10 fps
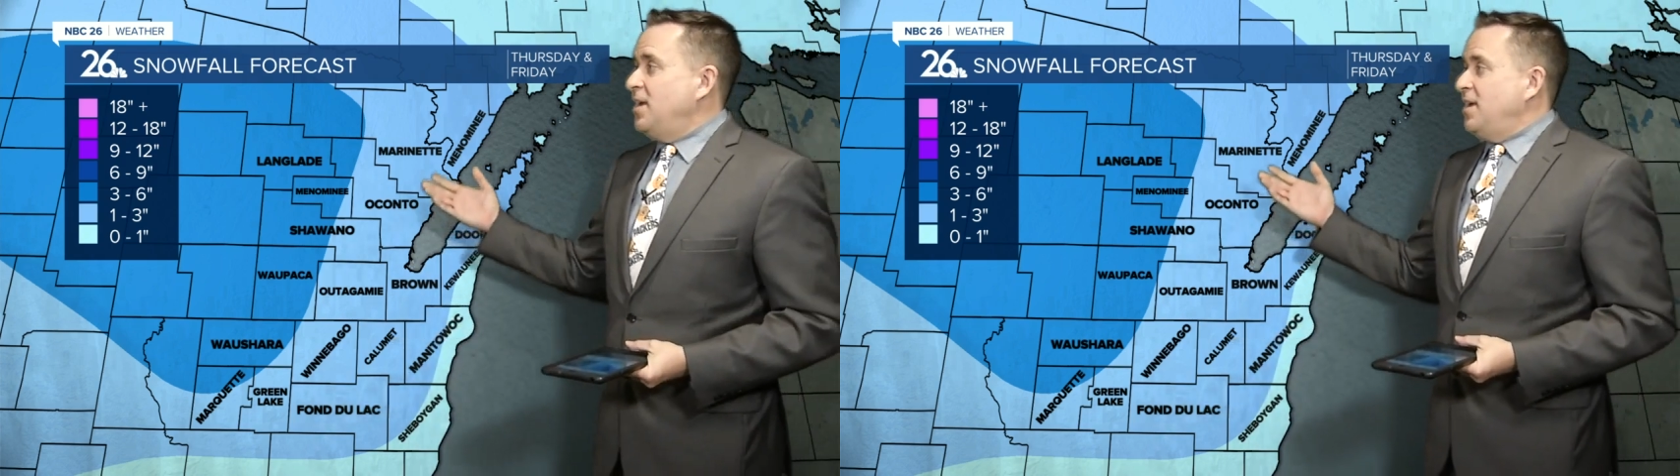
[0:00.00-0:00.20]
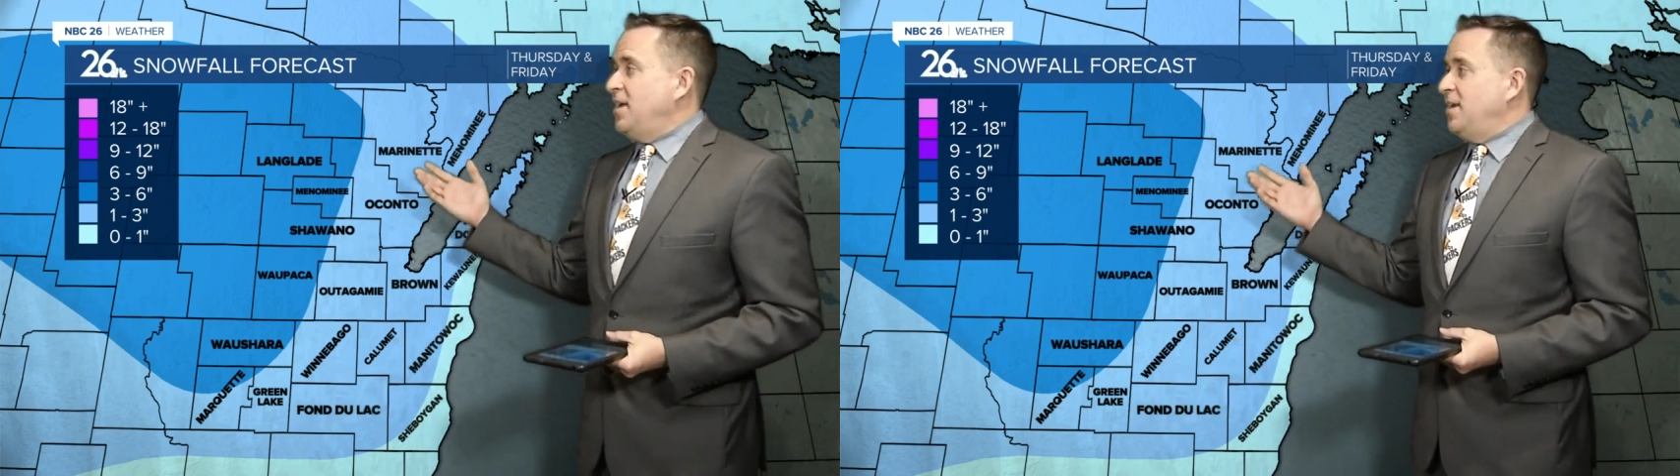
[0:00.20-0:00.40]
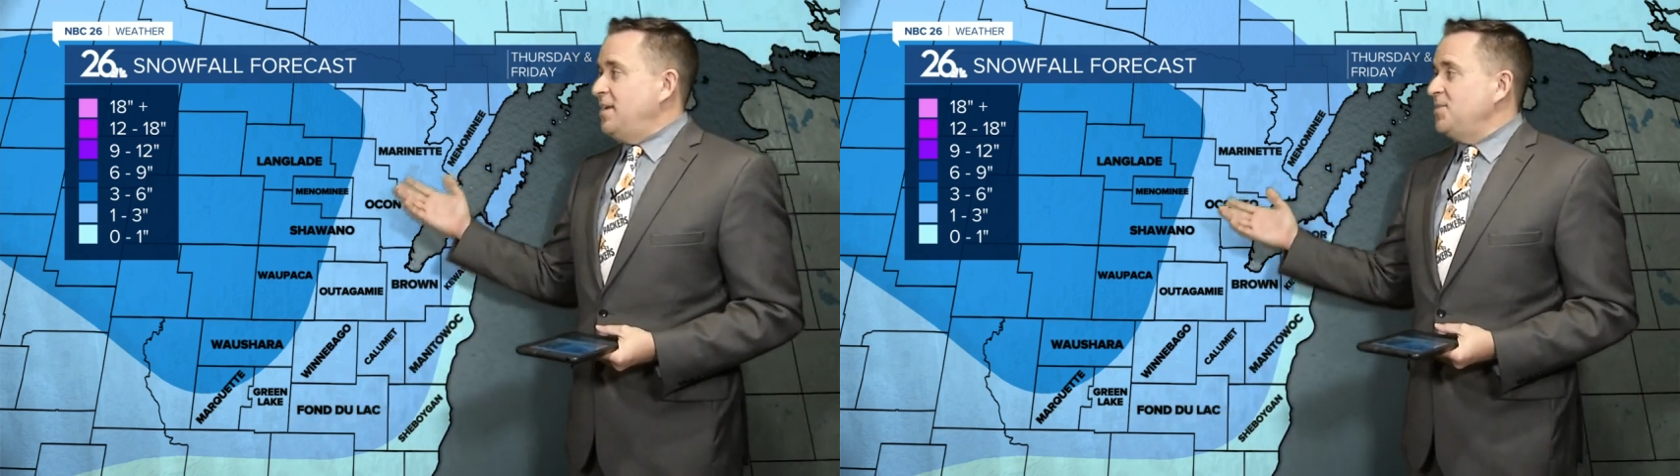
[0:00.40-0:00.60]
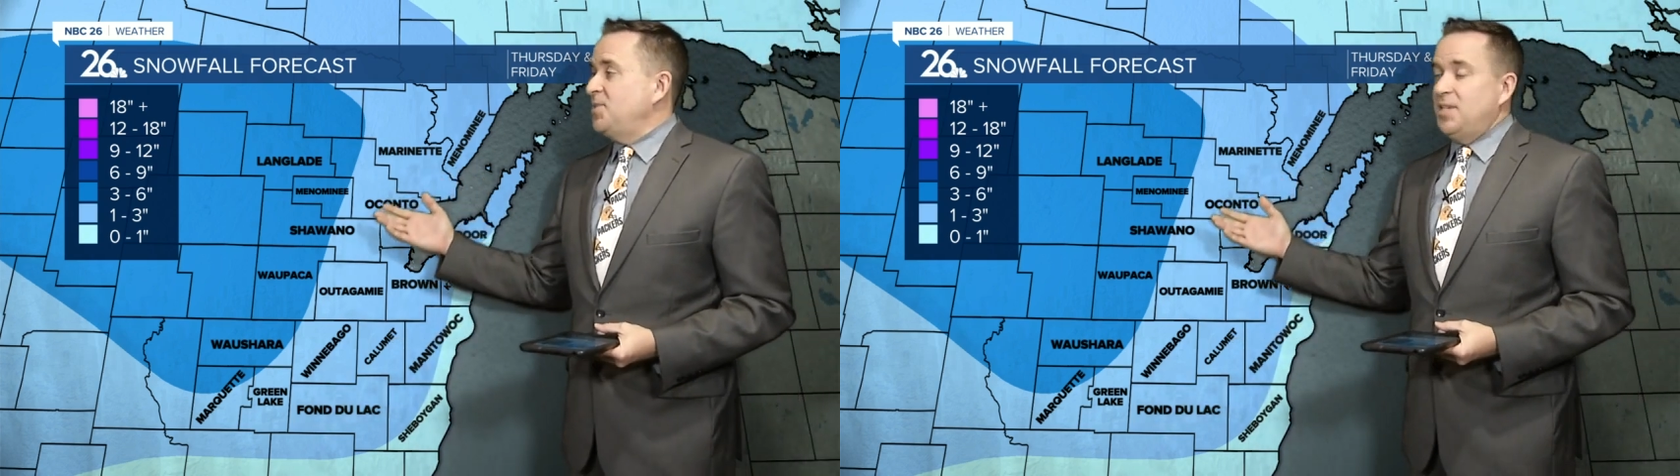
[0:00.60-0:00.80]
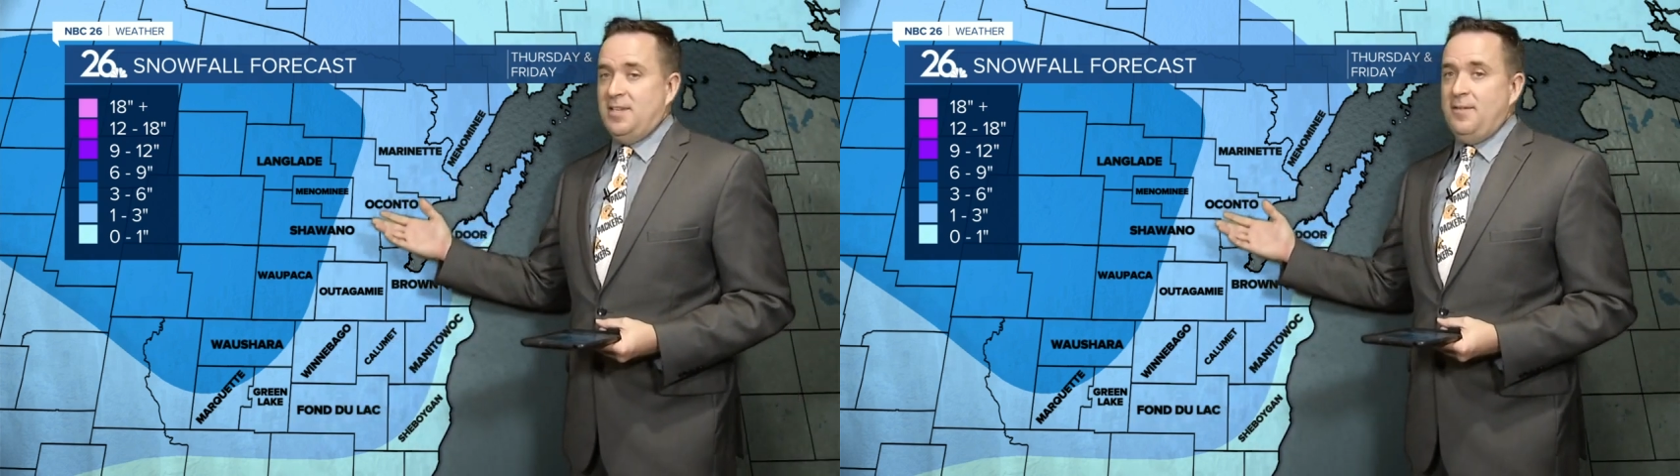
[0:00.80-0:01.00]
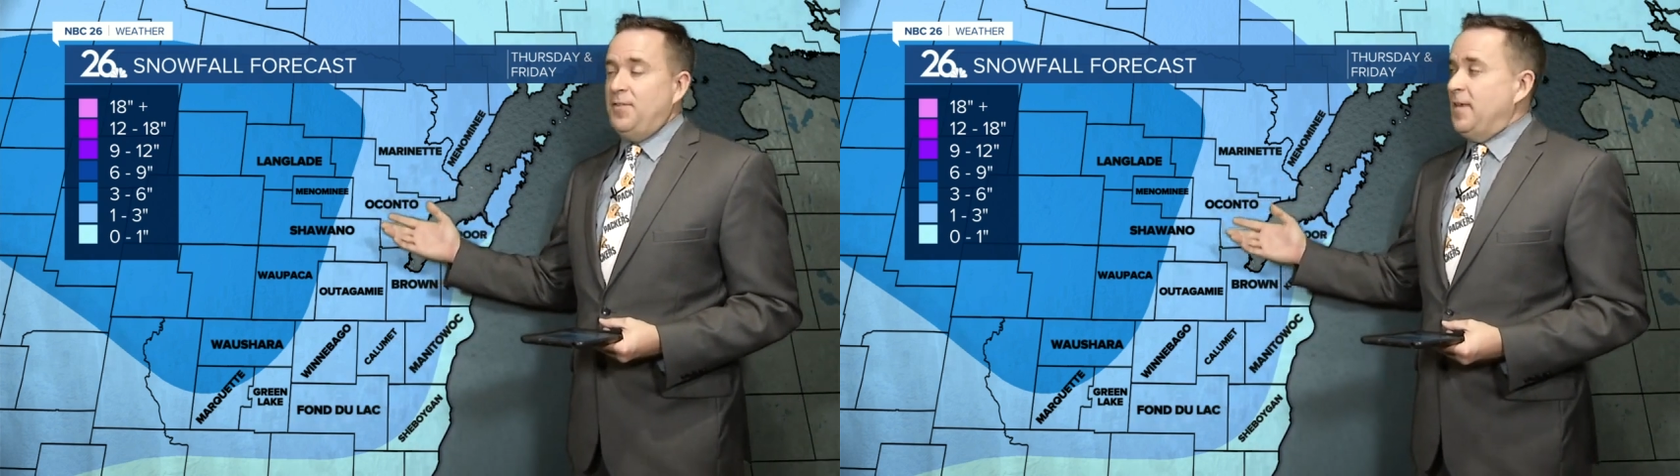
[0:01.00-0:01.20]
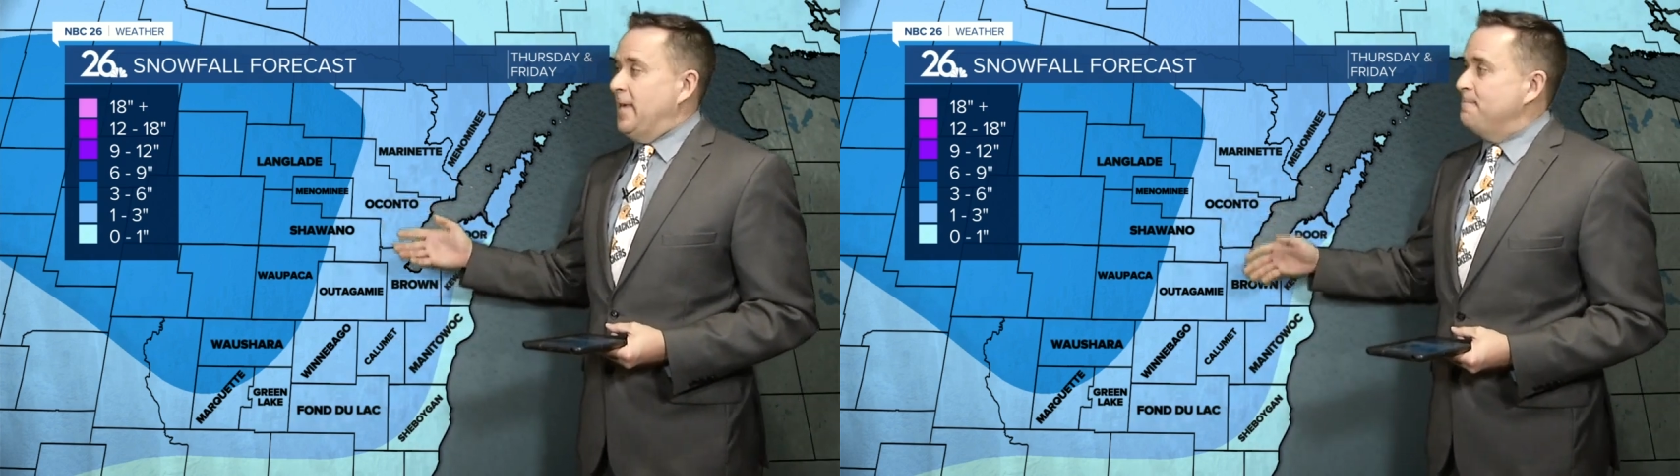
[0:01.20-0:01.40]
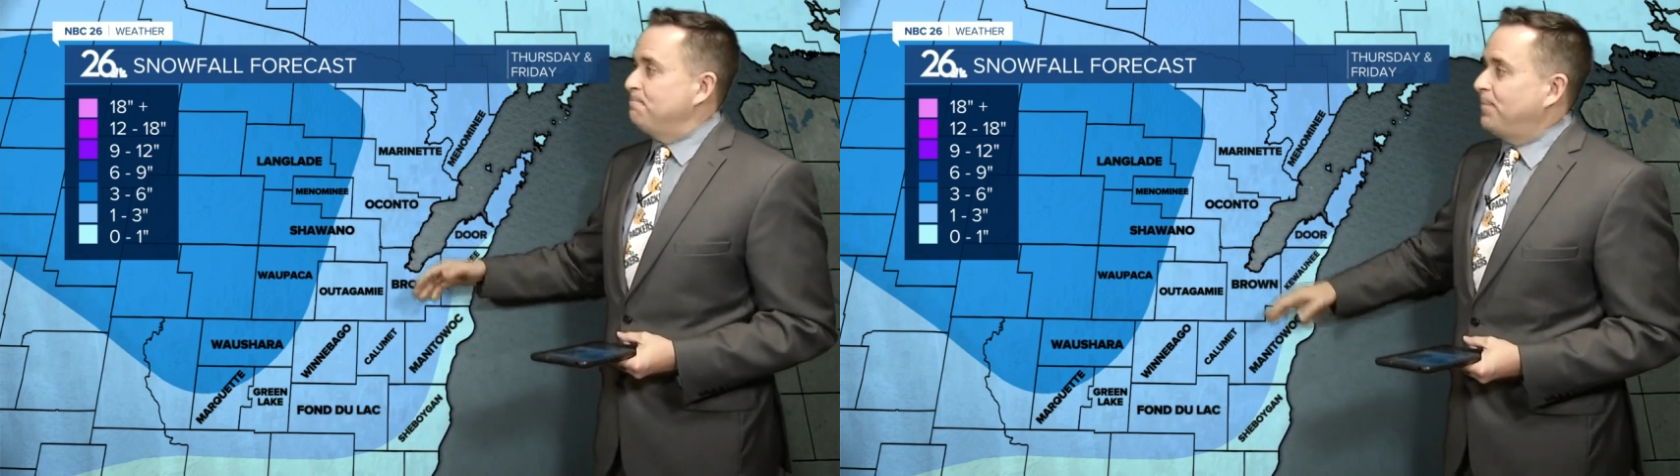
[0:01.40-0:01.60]
it is
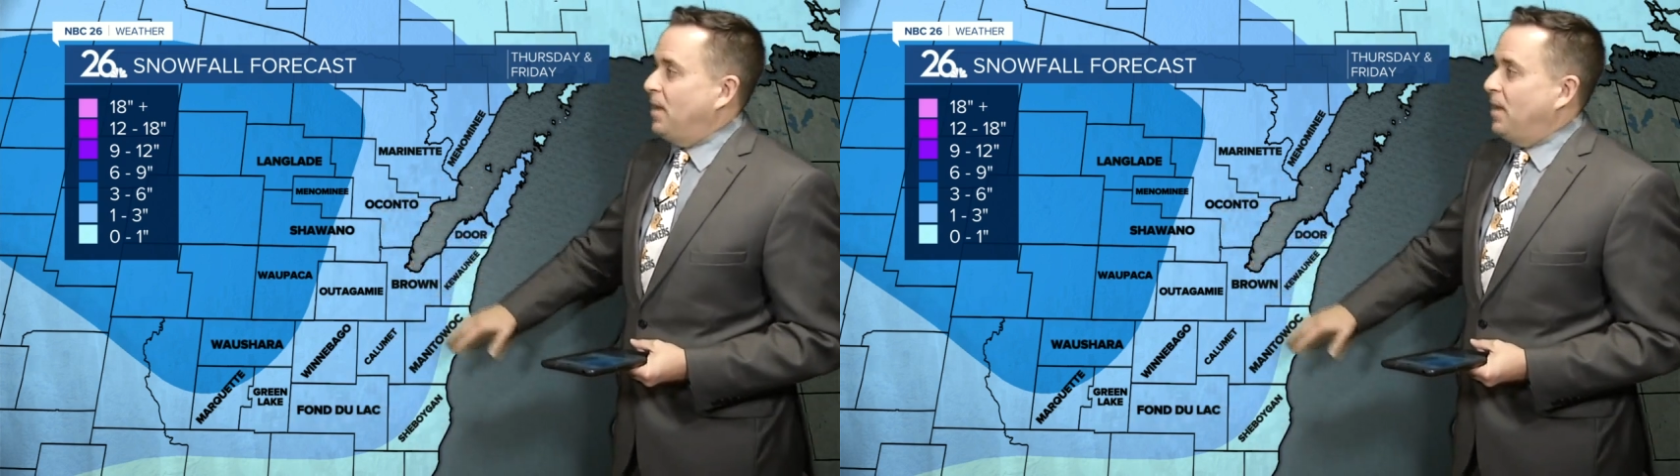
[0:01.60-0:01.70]
significant,